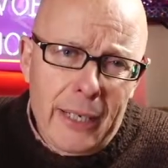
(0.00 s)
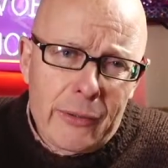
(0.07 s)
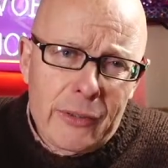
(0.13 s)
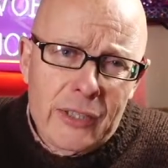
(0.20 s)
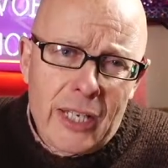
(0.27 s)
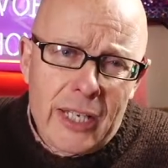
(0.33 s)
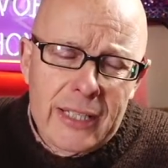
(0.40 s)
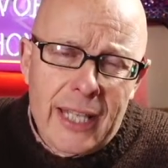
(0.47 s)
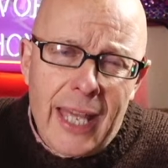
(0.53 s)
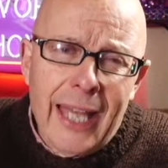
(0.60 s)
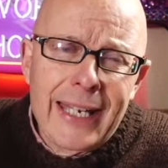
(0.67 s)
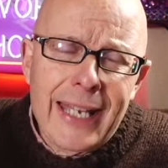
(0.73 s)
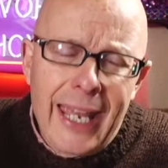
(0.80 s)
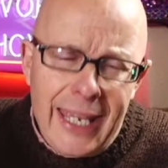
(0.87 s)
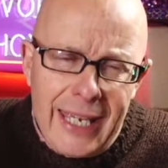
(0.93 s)
stayed there?
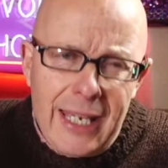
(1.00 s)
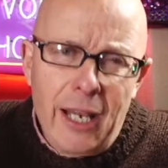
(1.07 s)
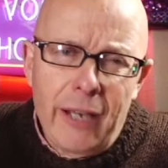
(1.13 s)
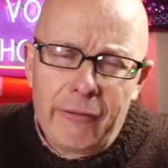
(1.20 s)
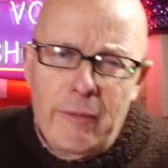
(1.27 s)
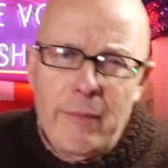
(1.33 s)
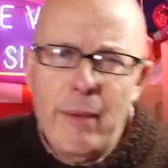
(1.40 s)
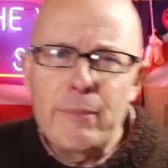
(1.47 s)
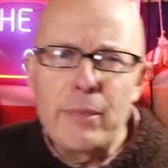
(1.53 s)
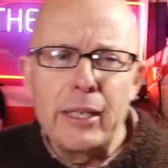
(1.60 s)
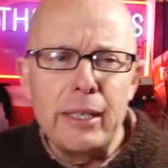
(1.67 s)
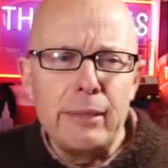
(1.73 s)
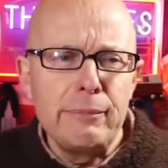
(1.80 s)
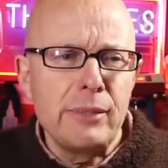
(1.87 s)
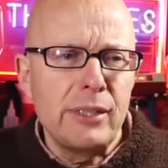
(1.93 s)
And I remember
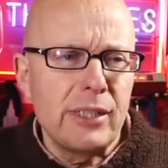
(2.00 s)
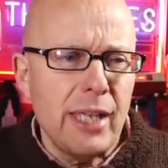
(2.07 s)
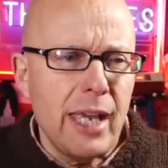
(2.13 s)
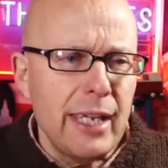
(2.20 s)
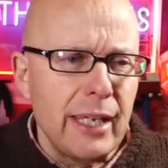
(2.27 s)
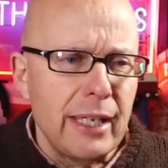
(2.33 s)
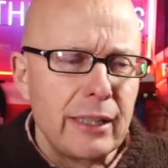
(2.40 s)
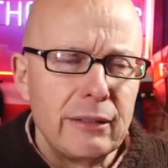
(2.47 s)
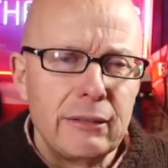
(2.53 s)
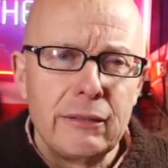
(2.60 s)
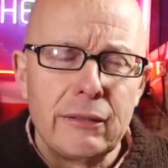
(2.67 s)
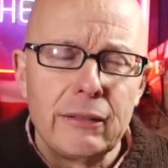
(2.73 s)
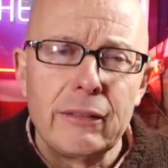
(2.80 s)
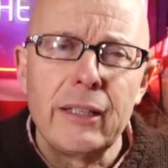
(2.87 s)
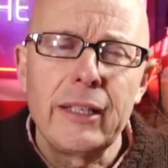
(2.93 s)
him saying
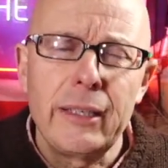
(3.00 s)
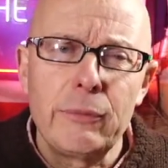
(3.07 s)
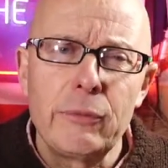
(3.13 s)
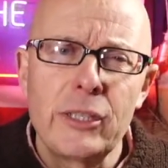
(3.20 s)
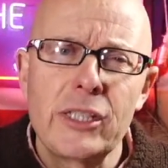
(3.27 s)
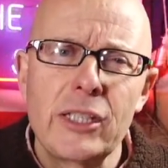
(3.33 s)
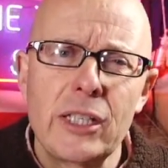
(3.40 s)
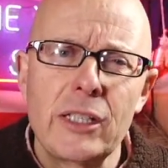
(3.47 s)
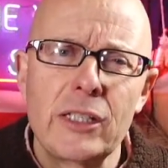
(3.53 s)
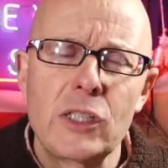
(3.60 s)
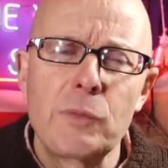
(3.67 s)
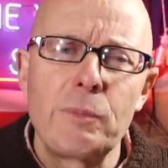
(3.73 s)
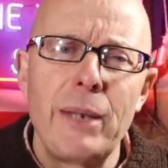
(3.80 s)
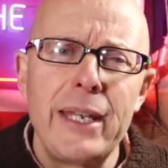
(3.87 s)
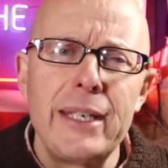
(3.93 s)
that it was a
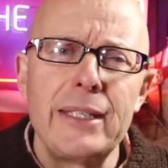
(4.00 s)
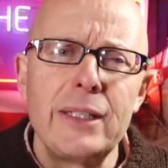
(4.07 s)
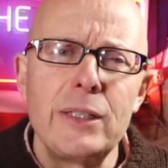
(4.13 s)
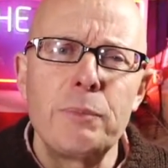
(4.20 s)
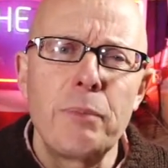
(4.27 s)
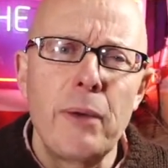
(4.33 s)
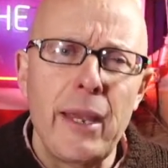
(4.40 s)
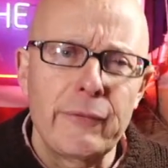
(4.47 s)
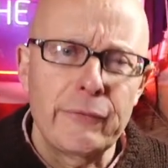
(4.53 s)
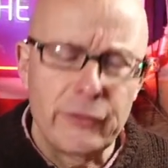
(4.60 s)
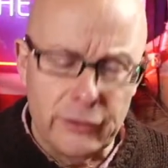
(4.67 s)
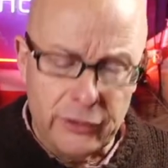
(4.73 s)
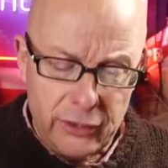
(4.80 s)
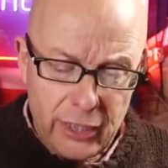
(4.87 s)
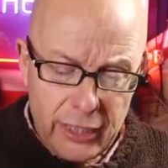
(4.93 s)
splendid
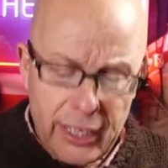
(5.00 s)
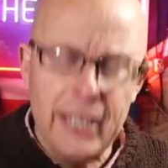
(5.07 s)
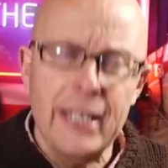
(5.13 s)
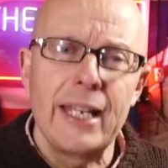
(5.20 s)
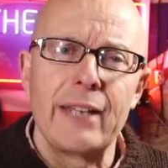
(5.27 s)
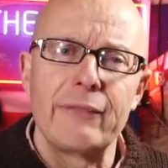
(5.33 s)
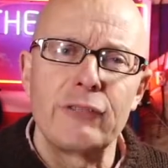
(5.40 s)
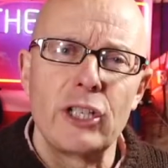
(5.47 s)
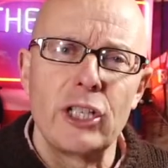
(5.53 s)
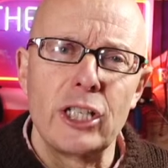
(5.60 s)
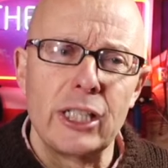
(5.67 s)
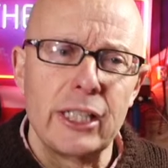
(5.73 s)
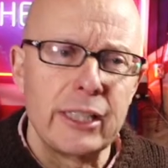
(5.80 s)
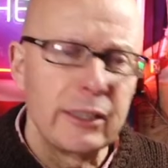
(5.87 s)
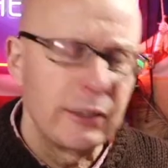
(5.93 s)
breakfast and they left
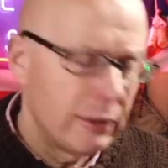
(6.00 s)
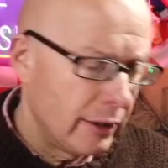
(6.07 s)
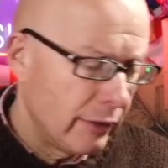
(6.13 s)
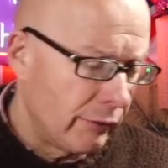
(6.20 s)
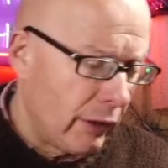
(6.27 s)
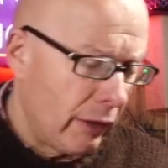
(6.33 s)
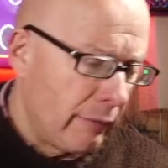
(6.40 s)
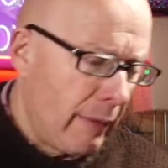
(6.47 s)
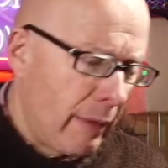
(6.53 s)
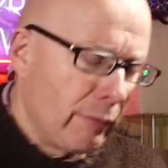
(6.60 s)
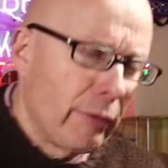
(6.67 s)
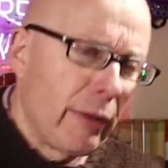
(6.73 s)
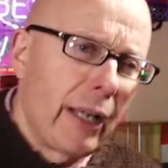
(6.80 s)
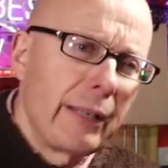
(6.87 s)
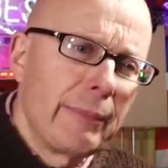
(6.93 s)
early, if I remember
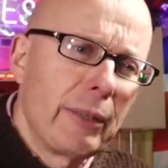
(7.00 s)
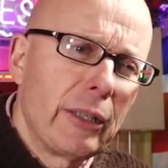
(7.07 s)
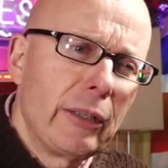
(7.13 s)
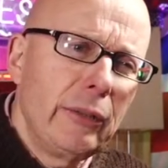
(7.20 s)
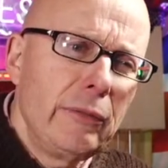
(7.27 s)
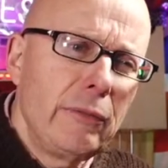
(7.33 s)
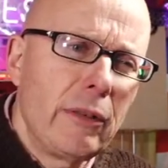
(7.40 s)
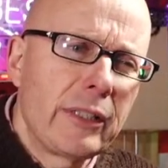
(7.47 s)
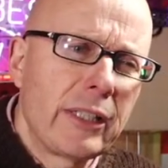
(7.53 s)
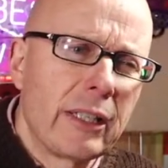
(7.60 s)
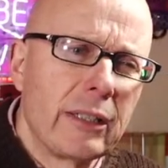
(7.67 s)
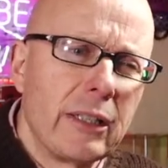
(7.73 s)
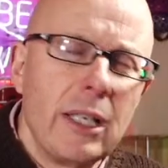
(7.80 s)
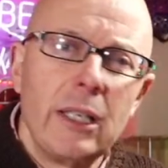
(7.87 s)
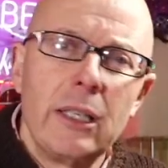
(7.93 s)
rightly. But who was
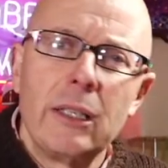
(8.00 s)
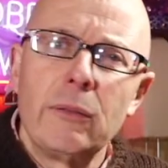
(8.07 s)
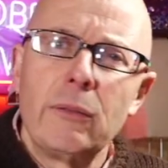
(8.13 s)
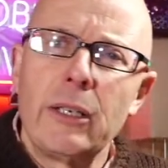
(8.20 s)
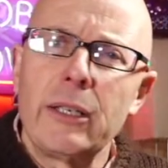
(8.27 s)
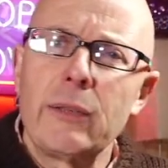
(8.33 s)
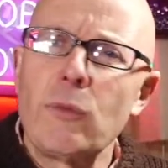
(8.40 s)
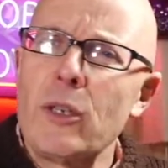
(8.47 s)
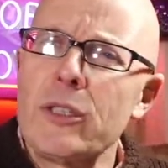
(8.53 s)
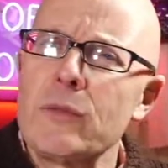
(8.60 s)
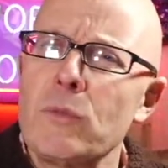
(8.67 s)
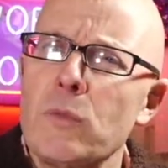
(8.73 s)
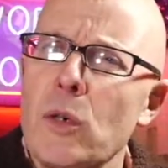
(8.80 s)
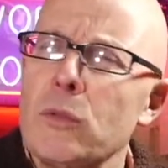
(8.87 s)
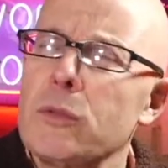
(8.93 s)
it? It
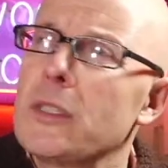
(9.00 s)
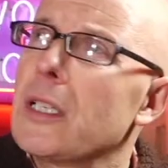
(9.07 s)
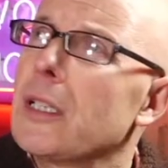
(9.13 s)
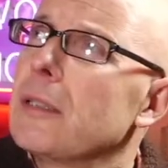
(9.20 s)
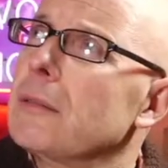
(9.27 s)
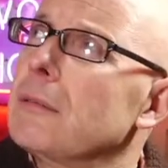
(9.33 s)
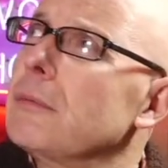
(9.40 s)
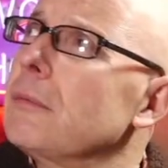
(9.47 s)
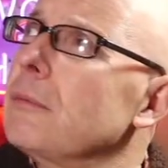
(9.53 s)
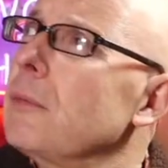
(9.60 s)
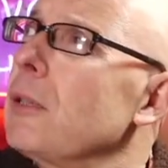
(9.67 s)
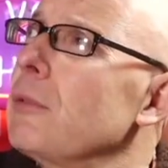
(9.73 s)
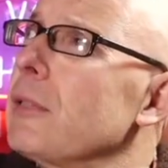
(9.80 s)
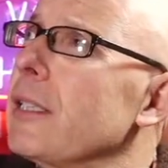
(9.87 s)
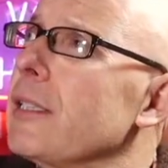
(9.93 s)
wasn't Walter
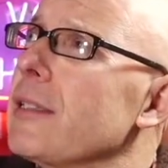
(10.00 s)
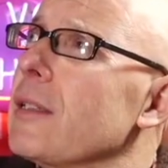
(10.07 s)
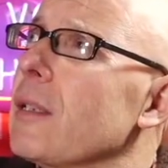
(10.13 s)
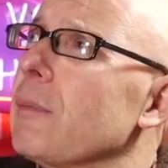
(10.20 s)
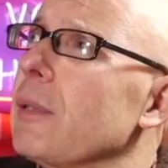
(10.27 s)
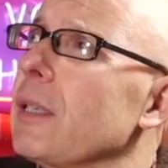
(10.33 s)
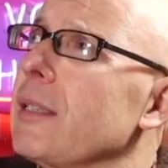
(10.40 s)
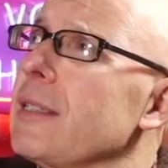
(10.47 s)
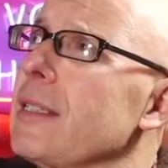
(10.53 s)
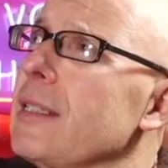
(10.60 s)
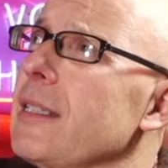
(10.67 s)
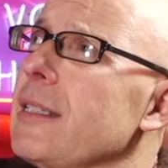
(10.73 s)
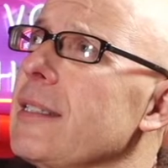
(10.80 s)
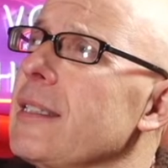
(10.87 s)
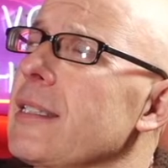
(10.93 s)
Wilkinson because he
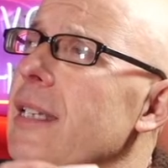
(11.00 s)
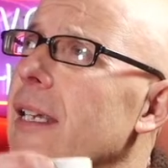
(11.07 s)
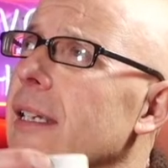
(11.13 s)
didn't stay